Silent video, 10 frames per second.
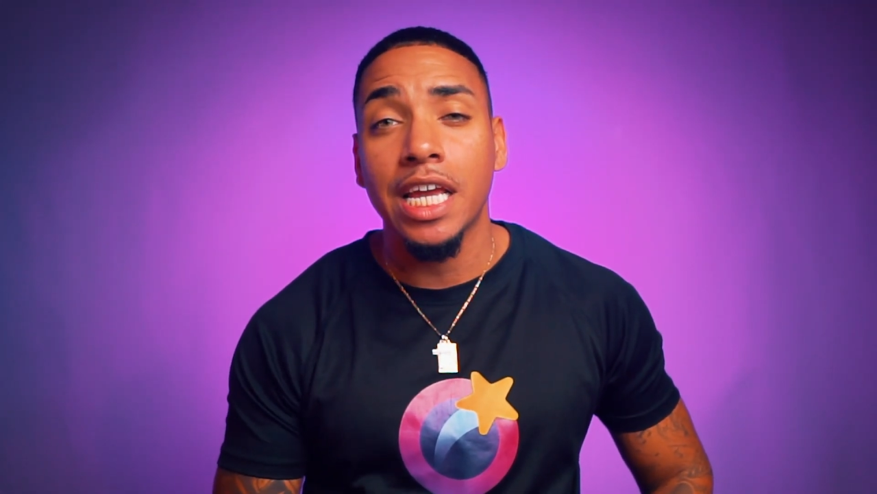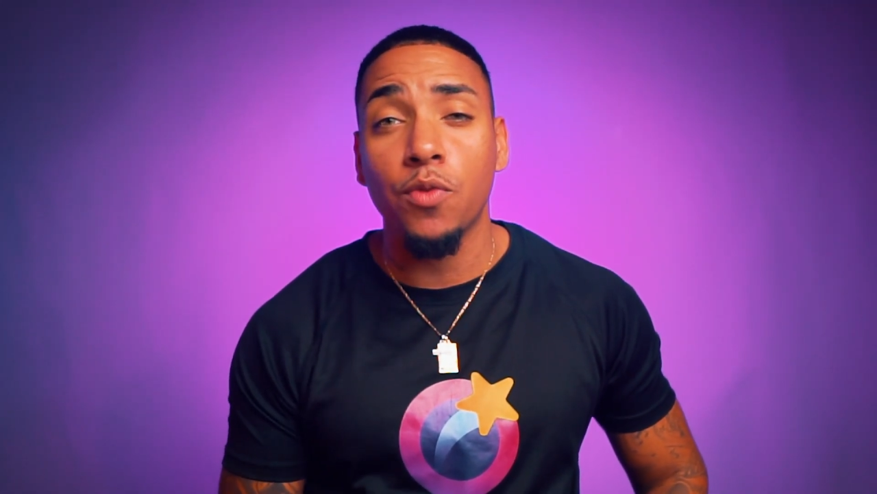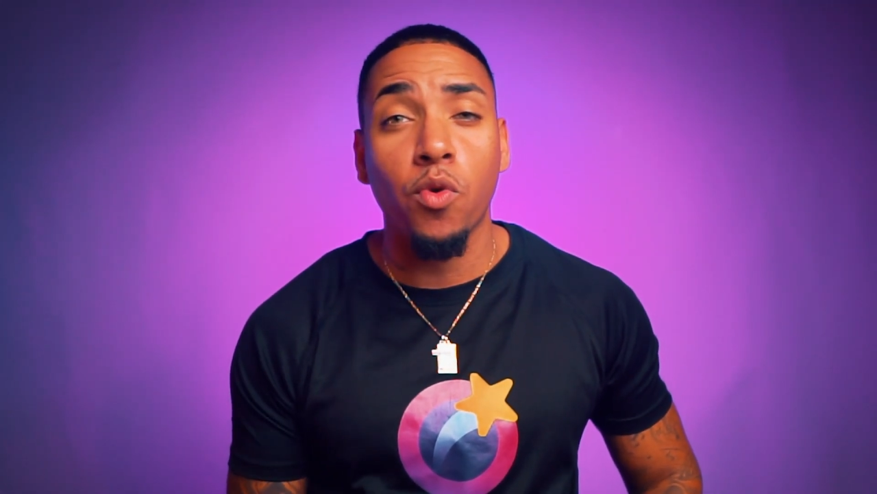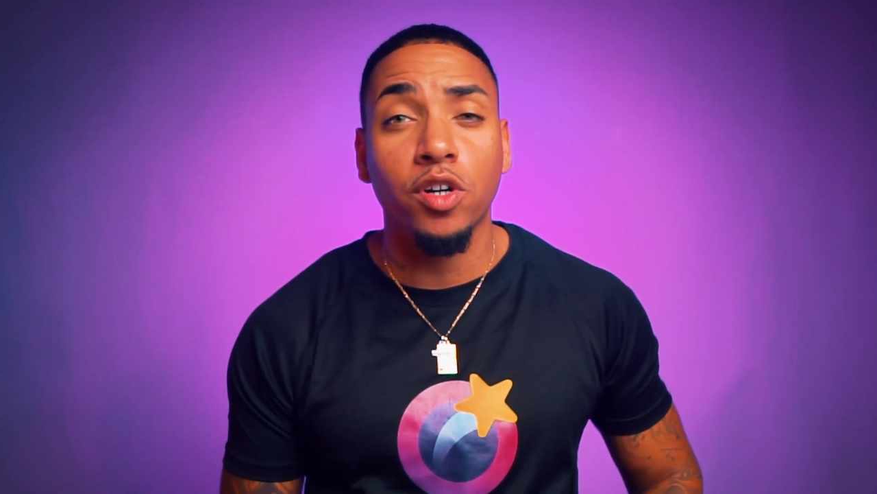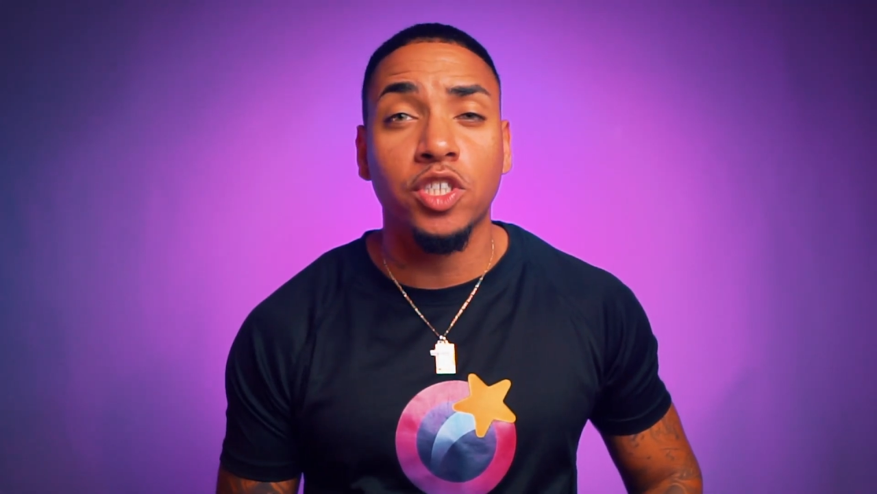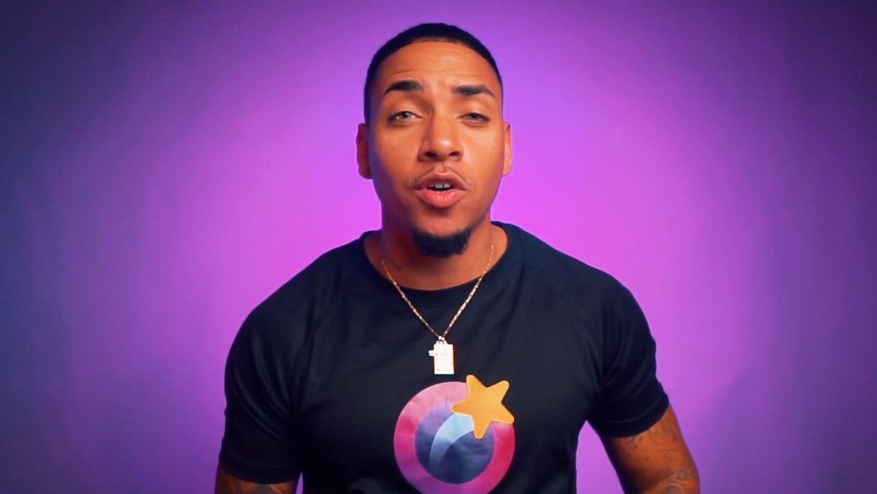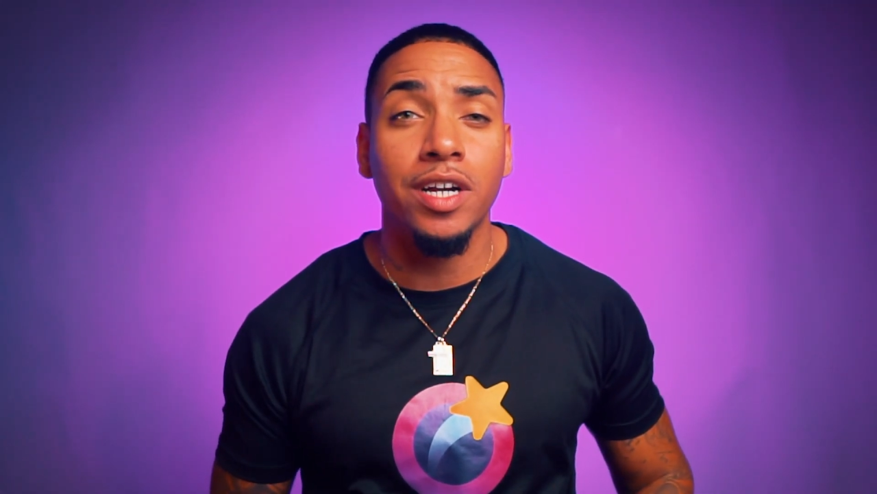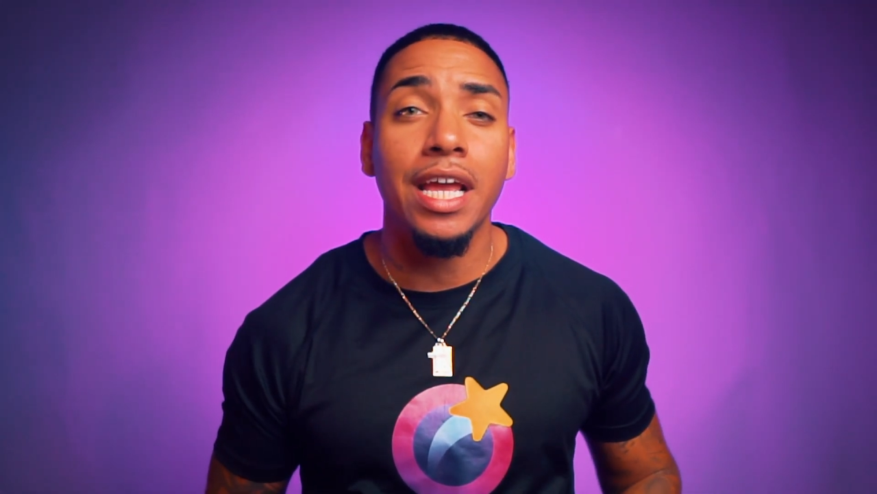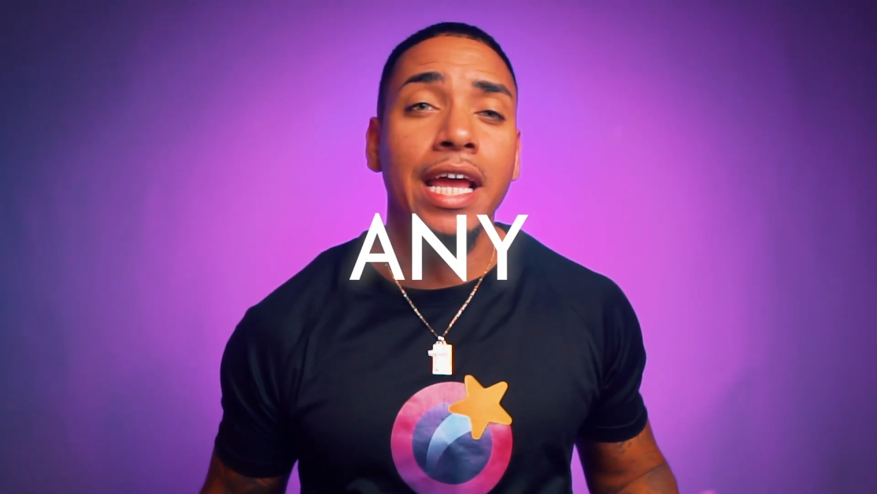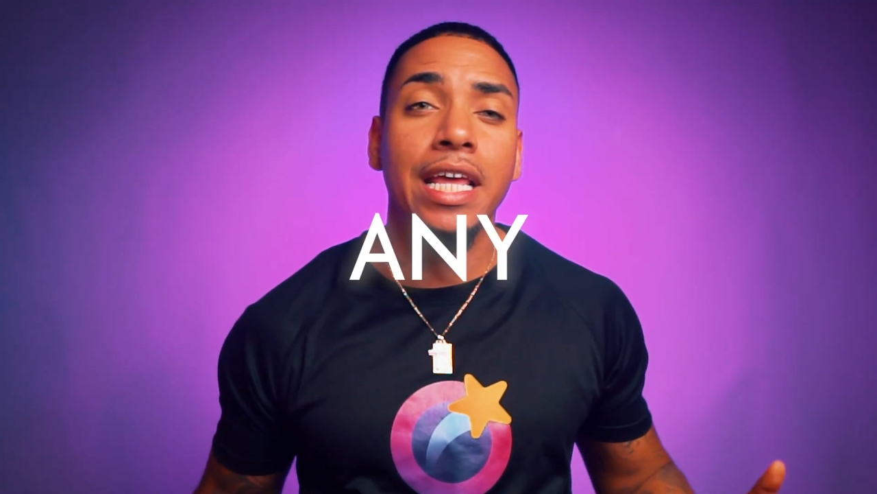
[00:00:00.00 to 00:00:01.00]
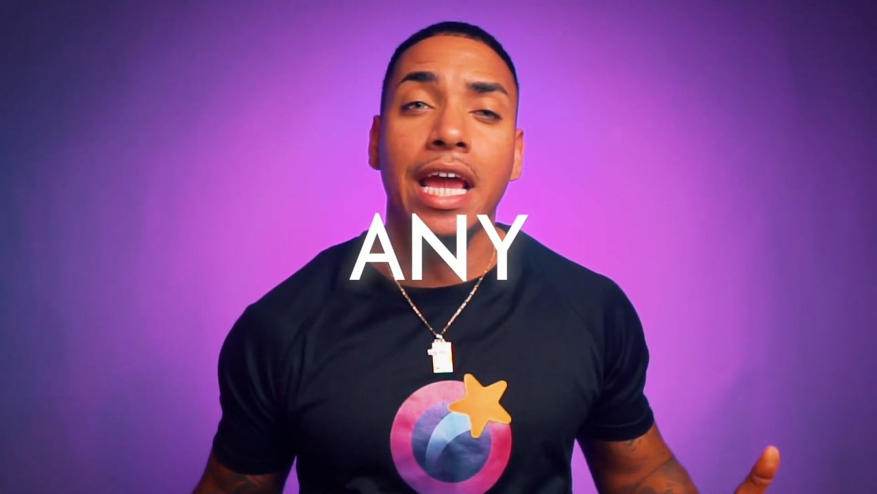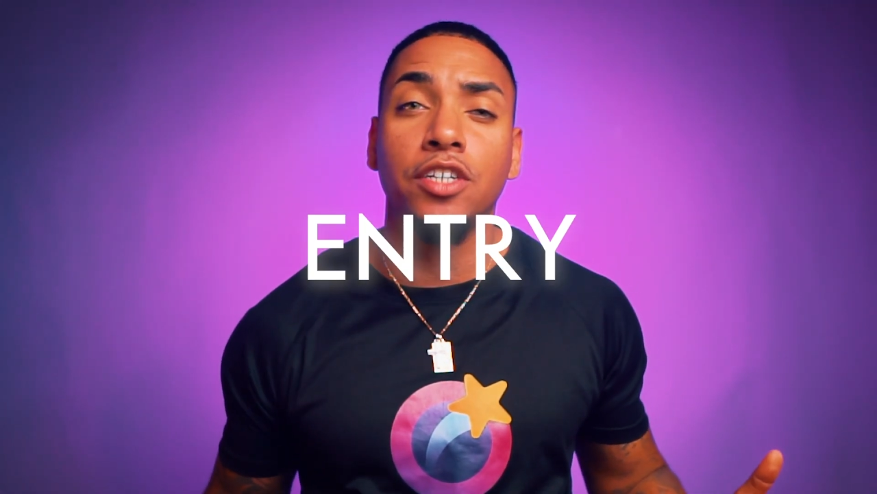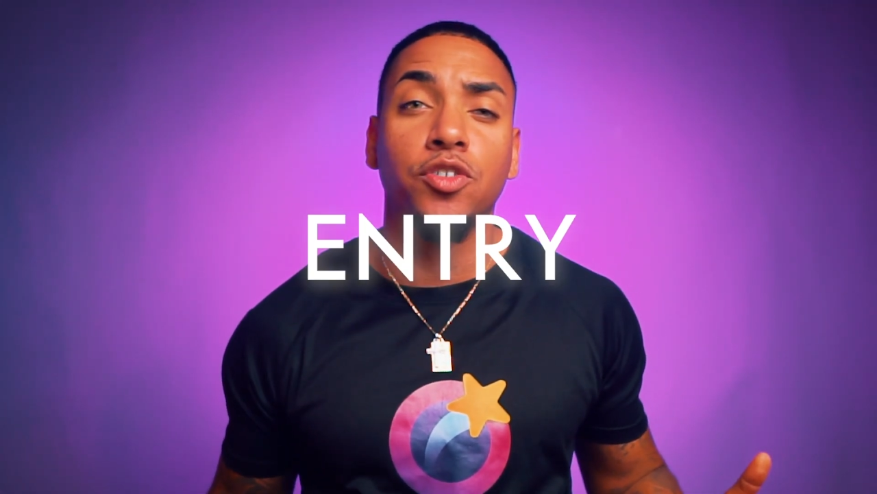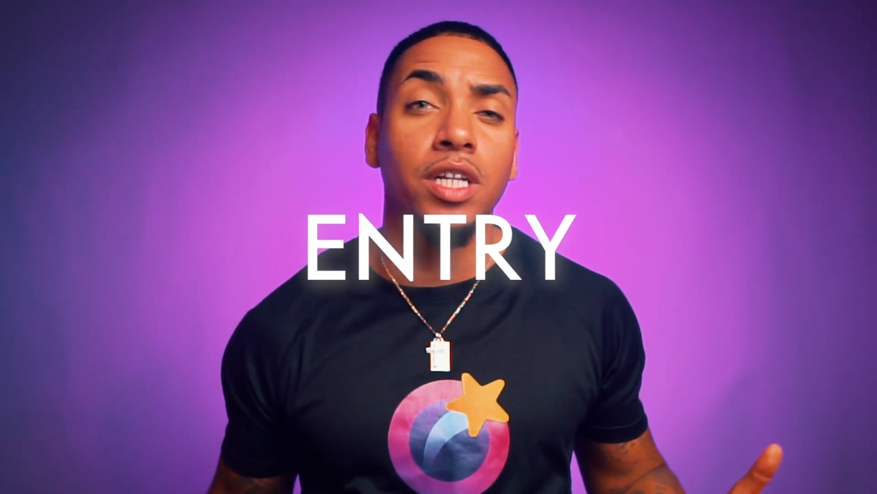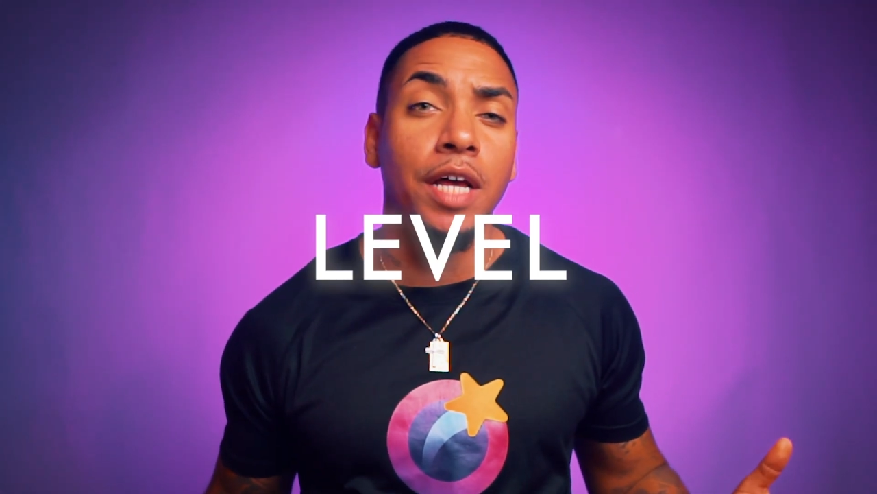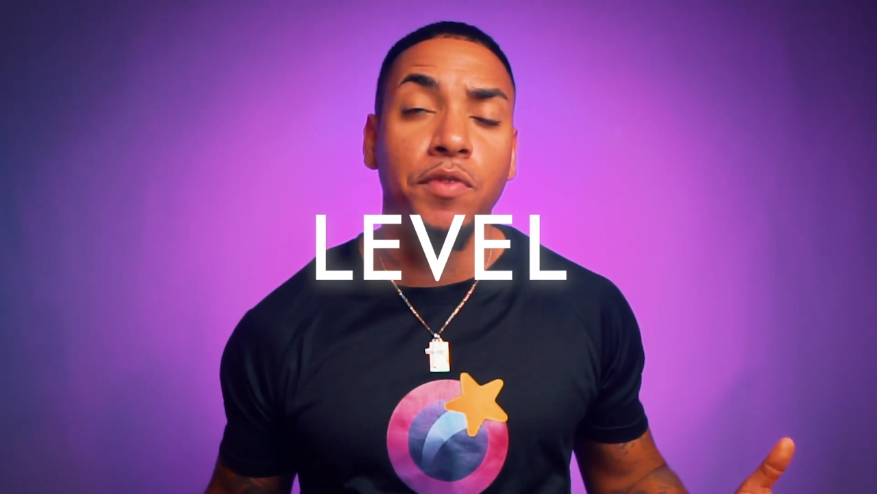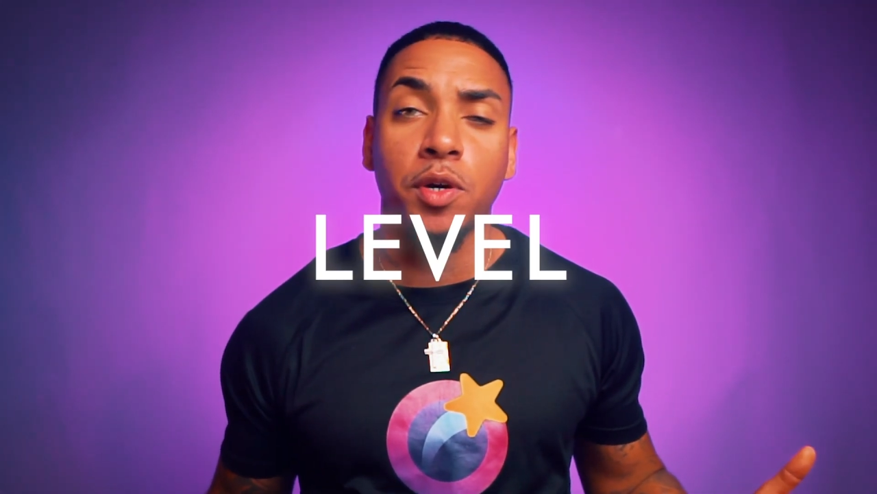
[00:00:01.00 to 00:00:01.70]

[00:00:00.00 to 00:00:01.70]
it works on any entry-level